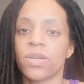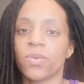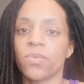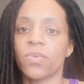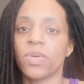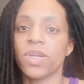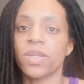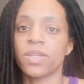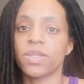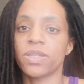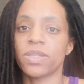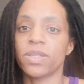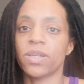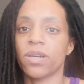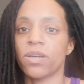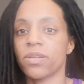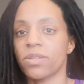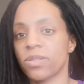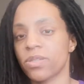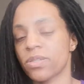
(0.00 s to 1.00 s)
we
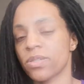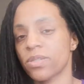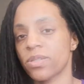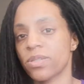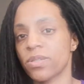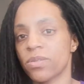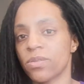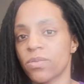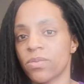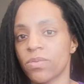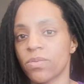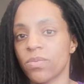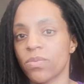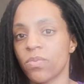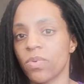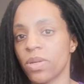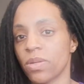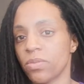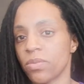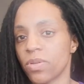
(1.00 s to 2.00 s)
discussed
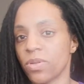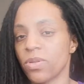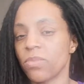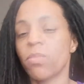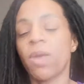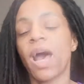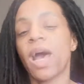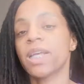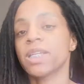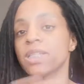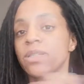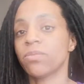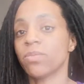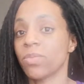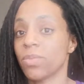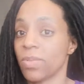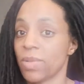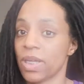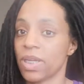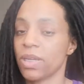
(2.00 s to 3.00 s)
what could
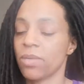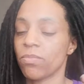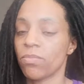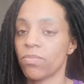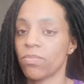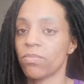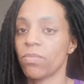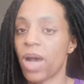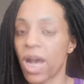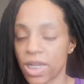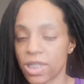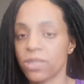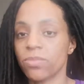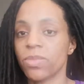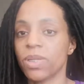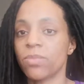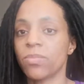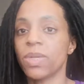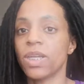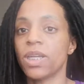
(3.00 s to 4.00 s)
possibly
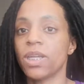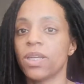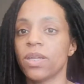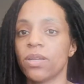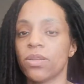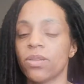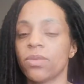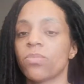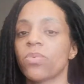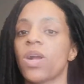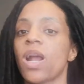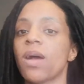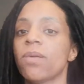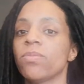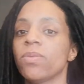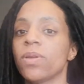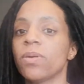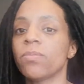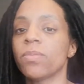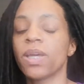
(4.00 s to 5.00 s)
possibly be the
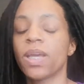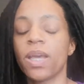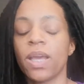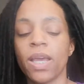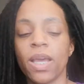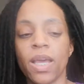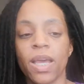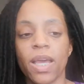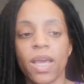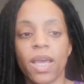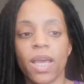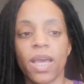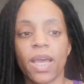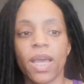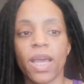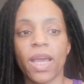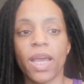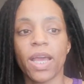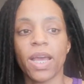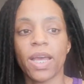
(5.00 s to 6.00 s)
problem.
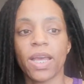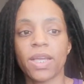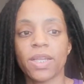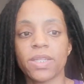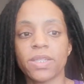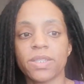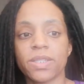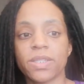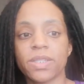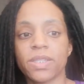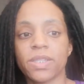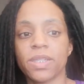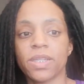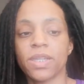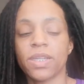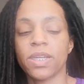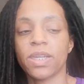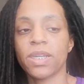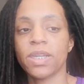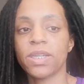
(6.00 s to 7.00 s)
And
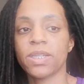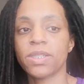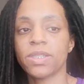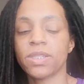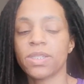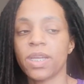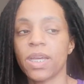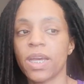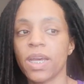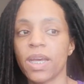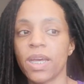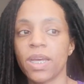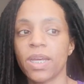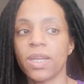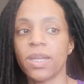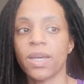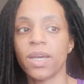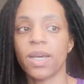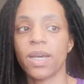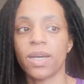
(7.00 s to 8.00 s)
he
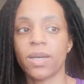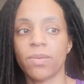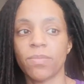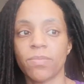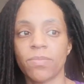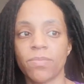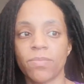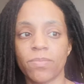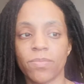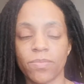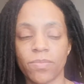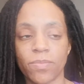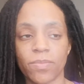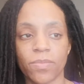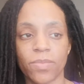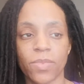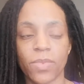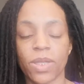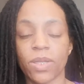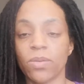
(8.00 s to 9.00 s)
said um,
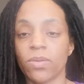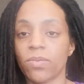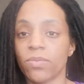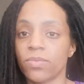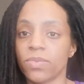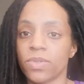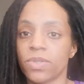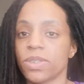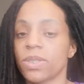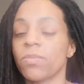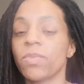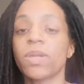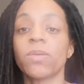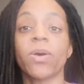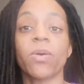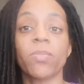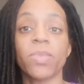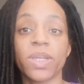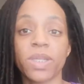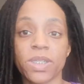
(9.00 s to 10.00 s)
something
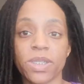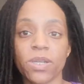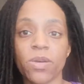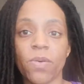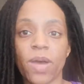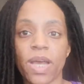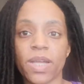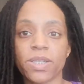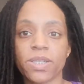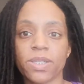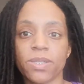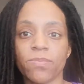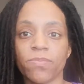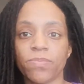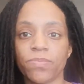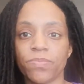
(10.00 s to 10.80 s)
about PCOS